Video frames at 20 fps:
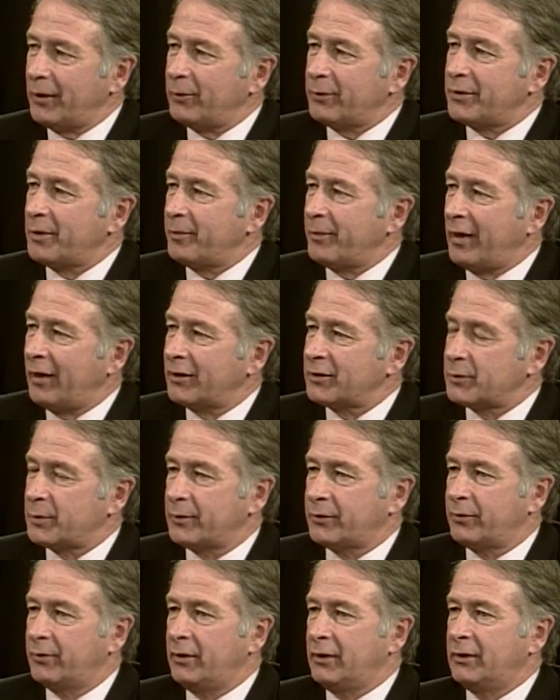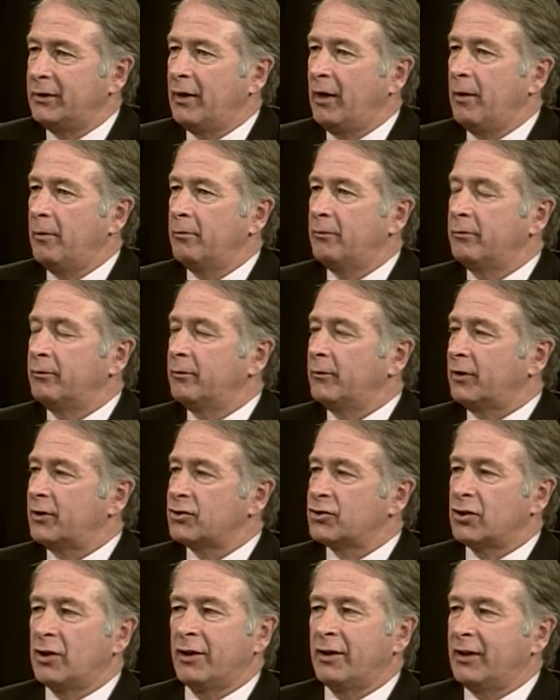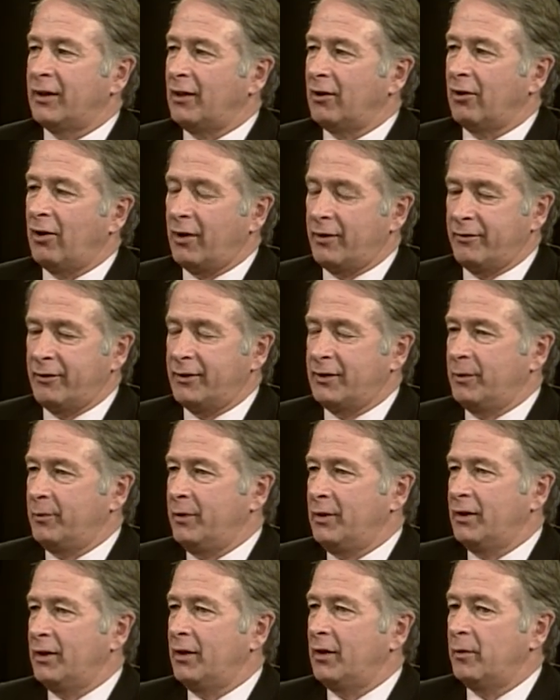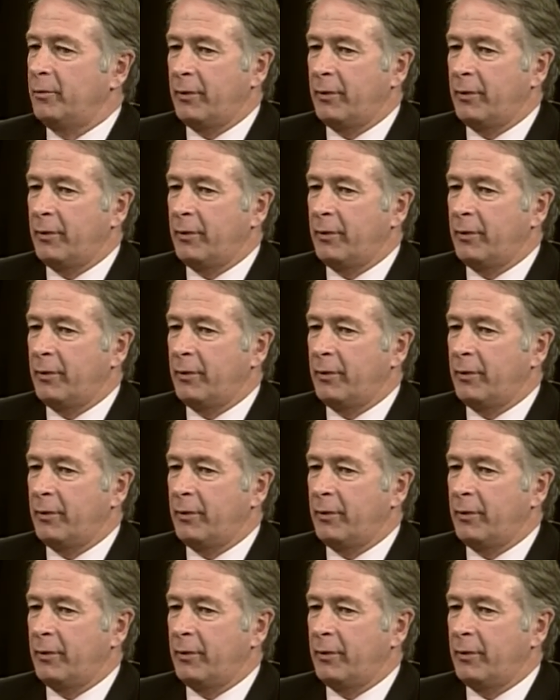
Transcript: with the balance between, because you're going to get a lot of it in the media,